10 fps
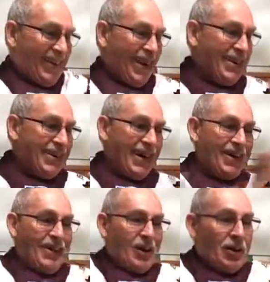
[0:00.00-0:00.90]
Okay.
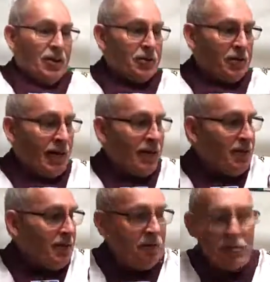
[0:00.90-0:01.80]
Look,
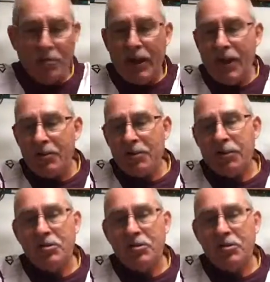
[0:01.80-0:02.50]
and sad as it